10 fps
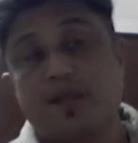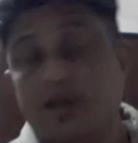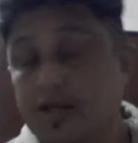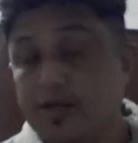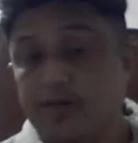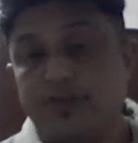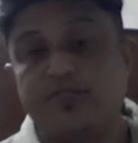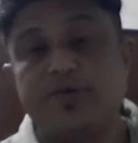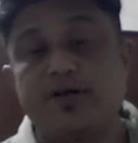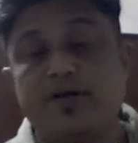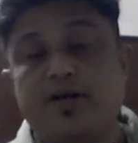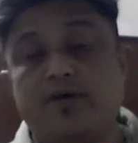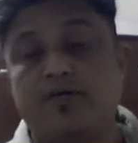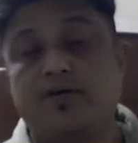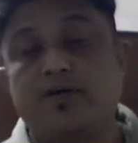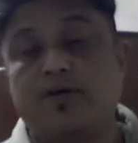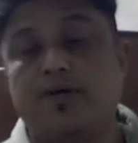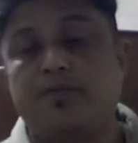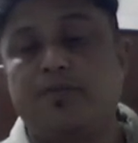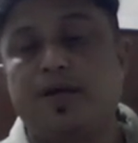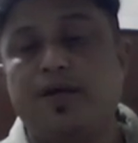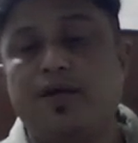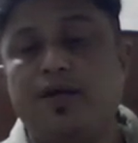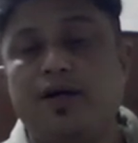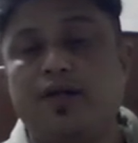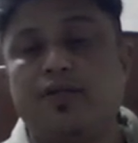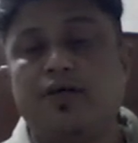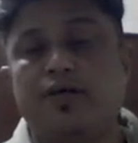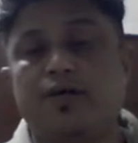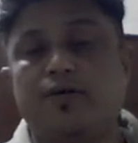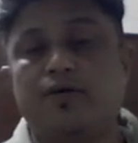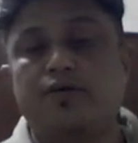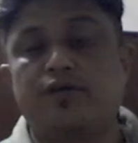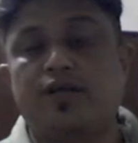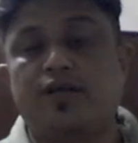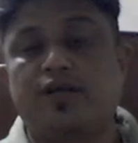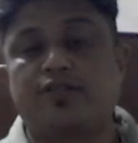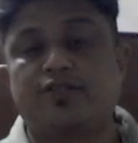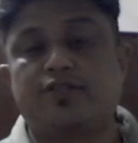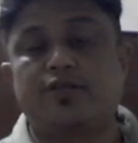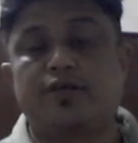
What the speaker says: linguist background, many other contexts